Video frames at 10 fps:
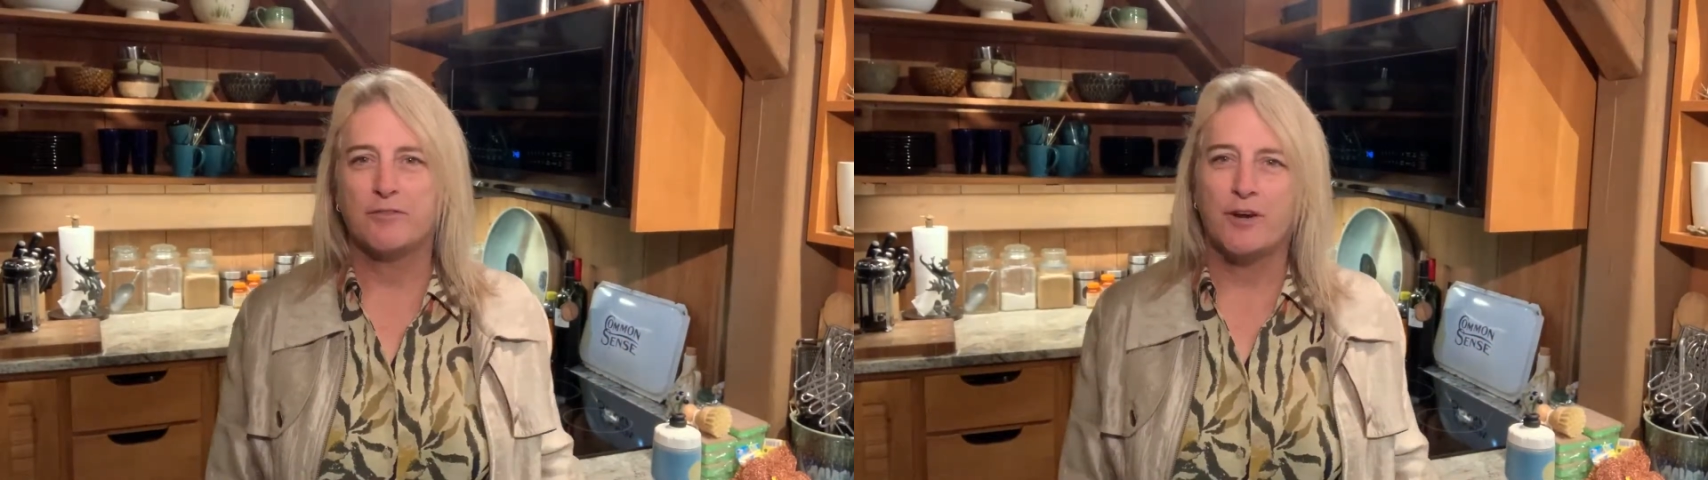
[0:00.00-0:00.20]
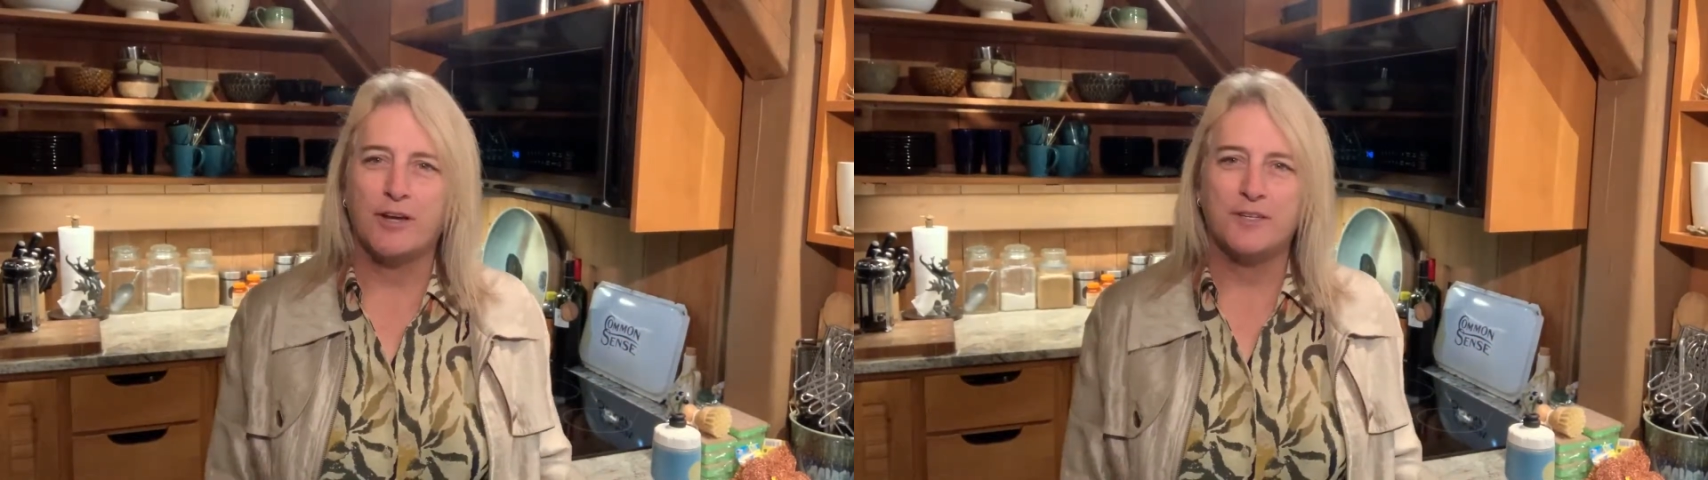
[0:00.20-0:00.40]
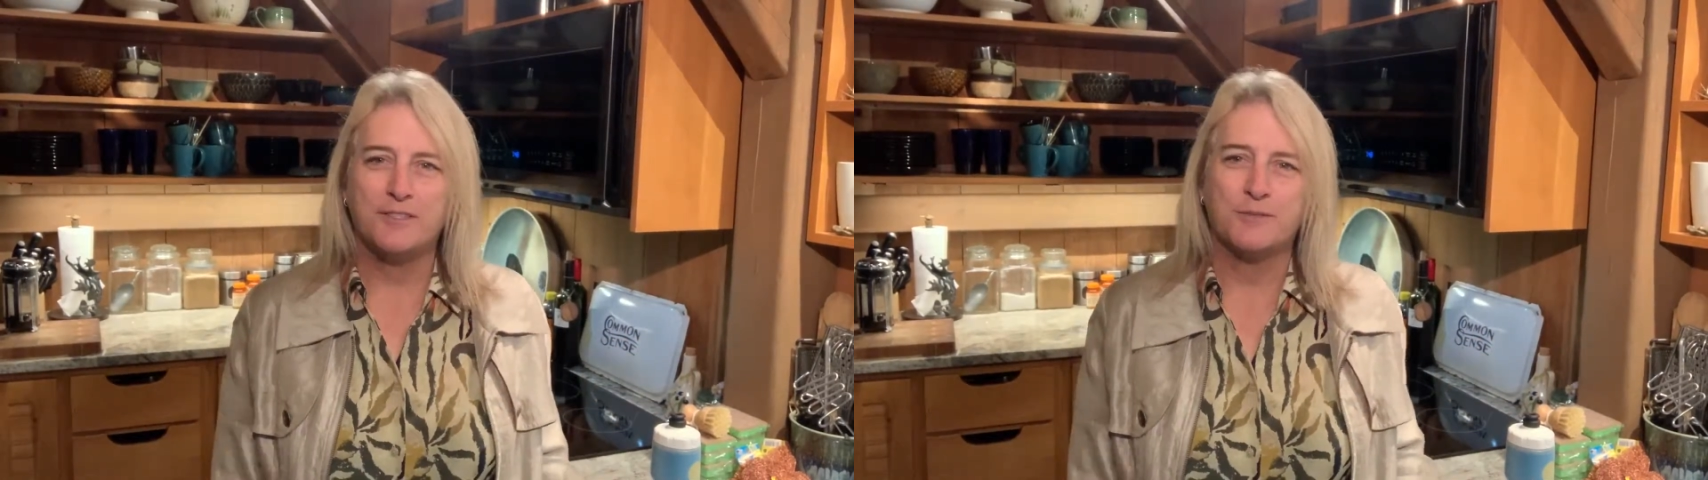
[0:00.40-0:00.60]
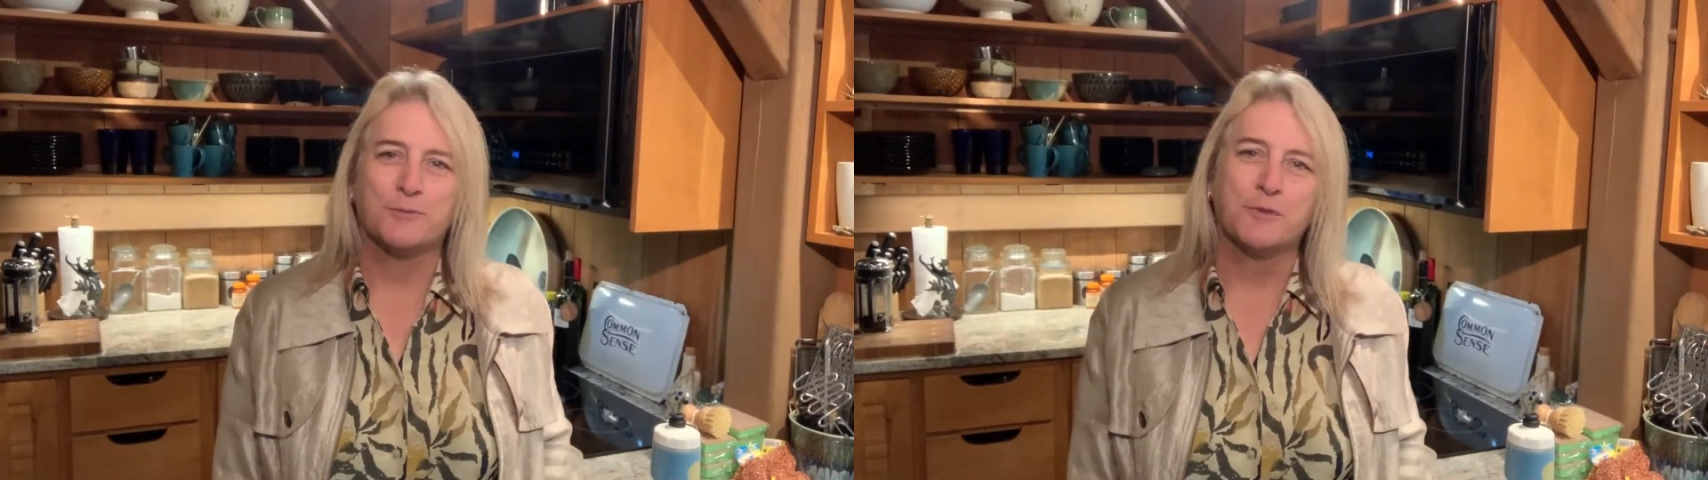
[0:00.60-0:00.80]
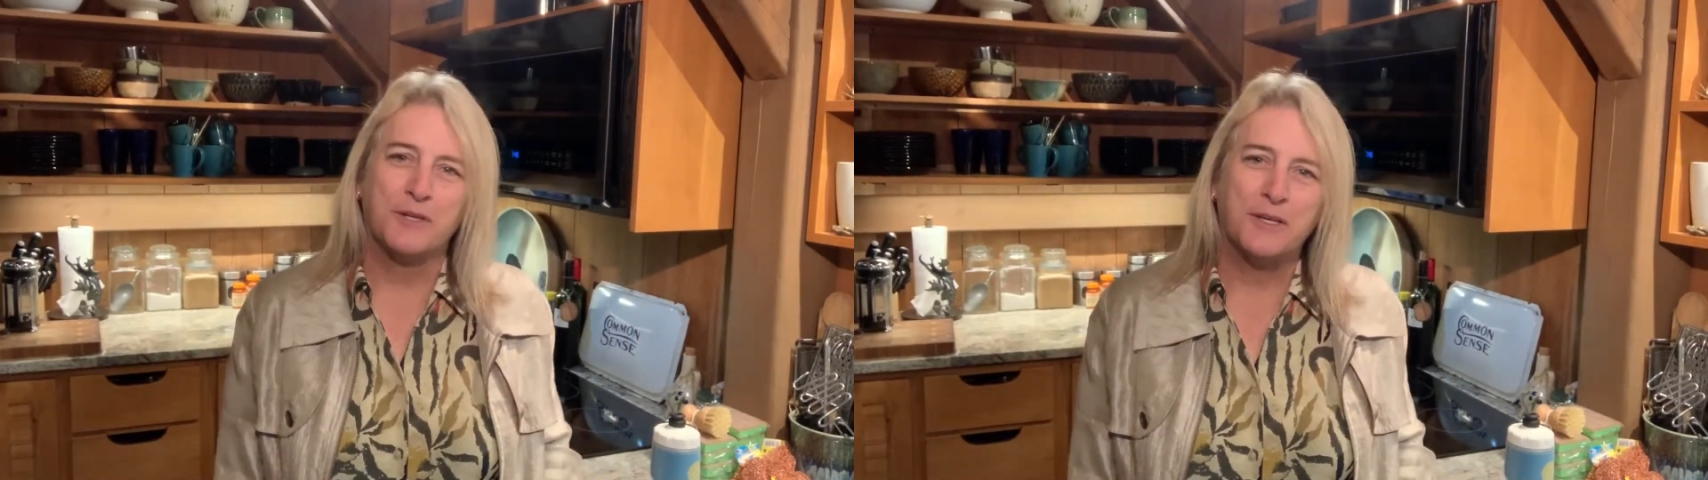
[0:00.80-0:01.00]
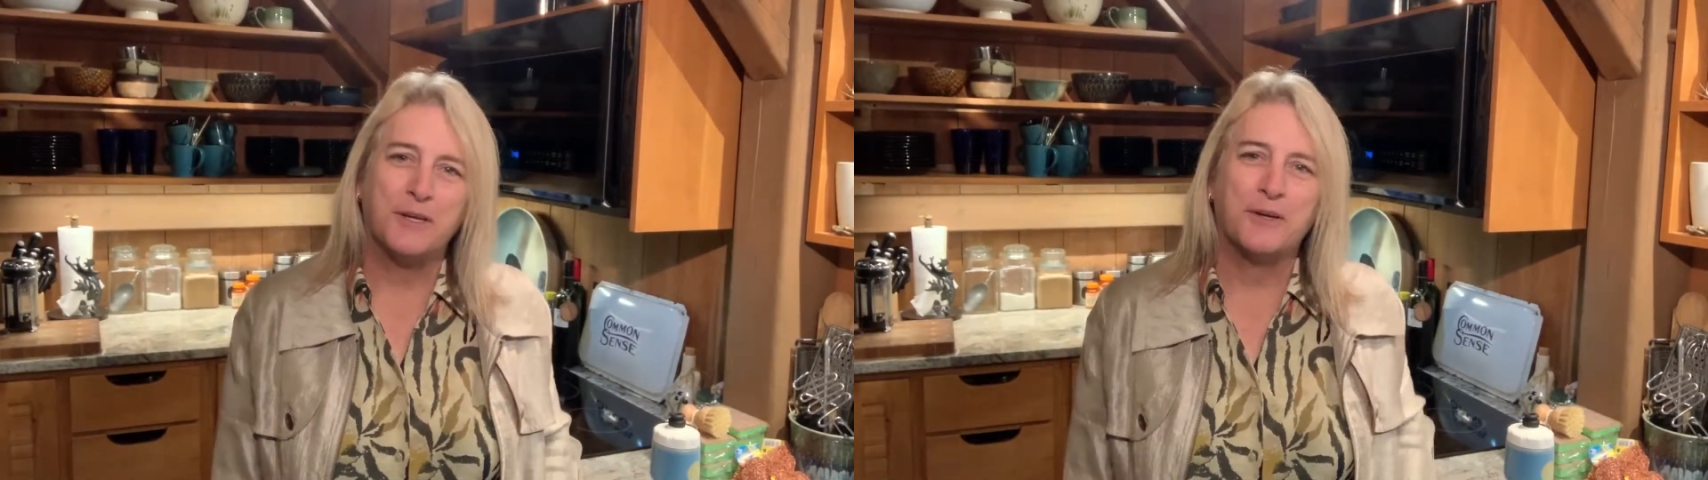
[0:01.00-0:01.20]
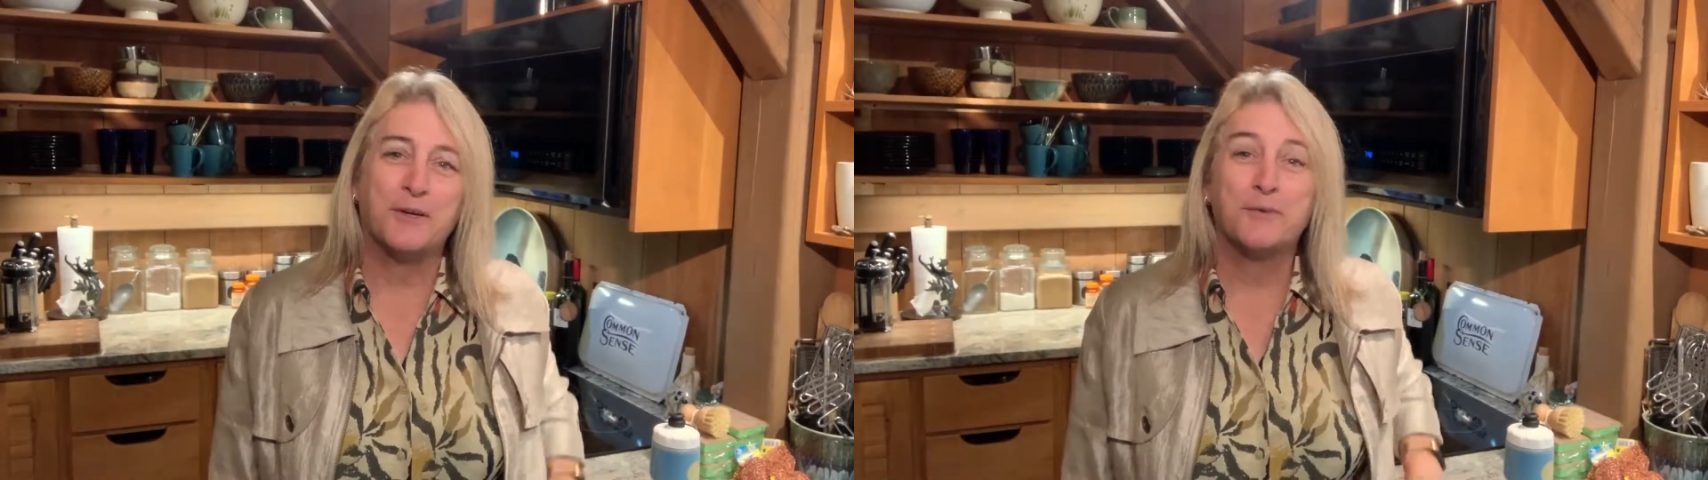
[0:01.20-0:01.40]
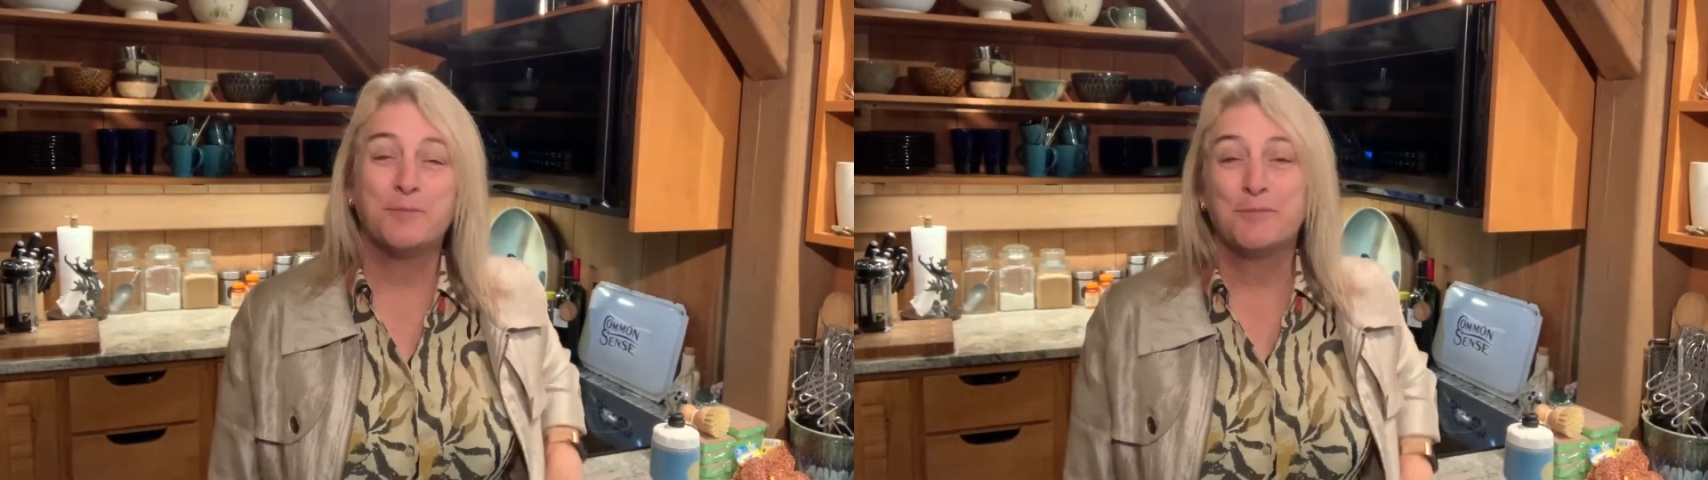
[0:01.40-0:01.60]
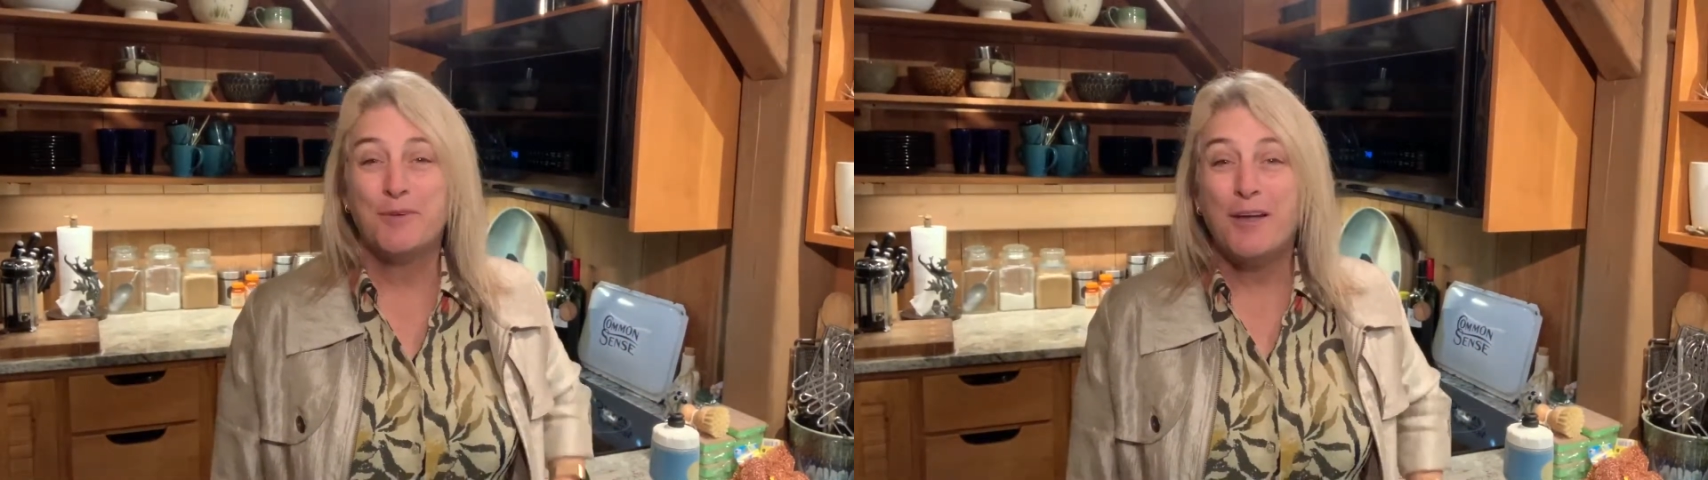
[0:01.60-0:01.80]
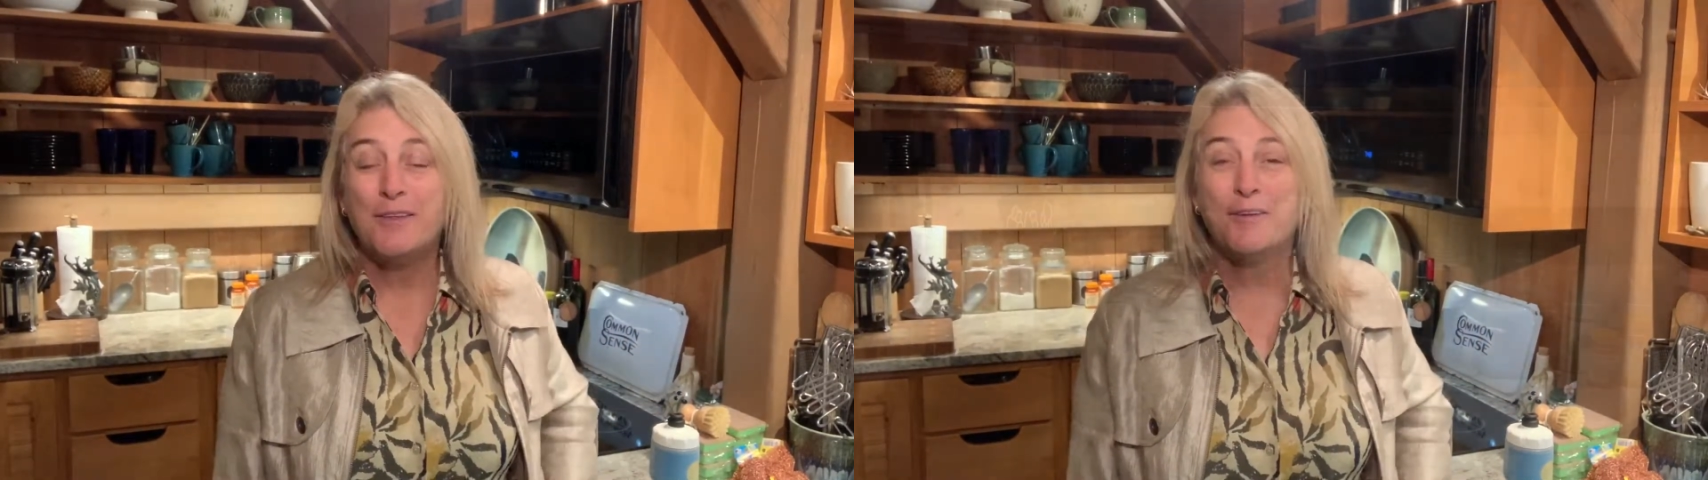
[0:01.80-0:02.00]
varieties really are
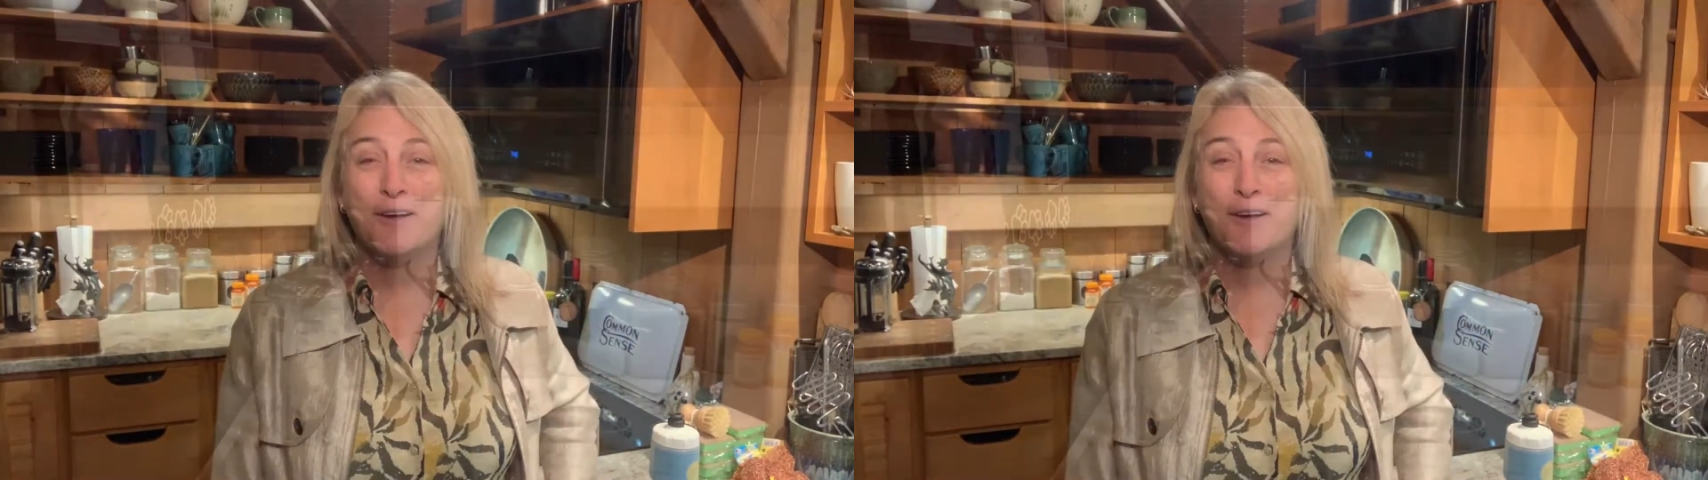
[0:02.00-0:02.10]
rather